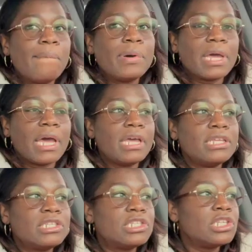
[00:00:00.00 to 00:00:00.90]
But
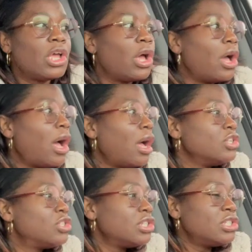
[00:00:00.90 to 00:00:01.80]
guys,
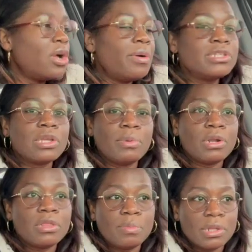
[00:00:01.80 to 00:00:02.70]
just know it's coming
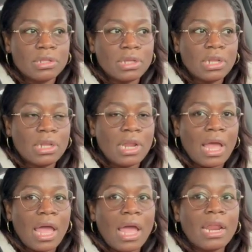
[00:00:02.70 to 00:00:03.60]
out of the building
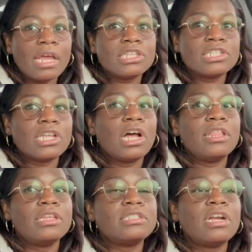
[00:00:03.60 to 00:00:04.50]
and I saw
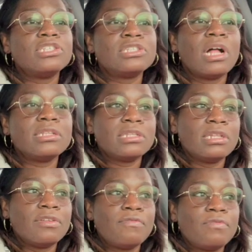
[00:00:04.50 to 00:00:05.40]
they start
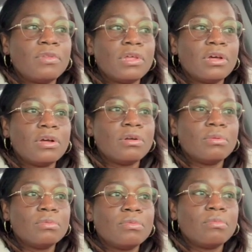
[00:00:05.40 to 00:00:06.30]
salting the, the,
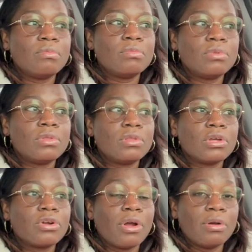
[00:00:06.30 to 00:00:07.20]

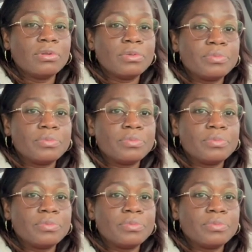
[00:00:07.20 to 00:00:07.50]
the ground.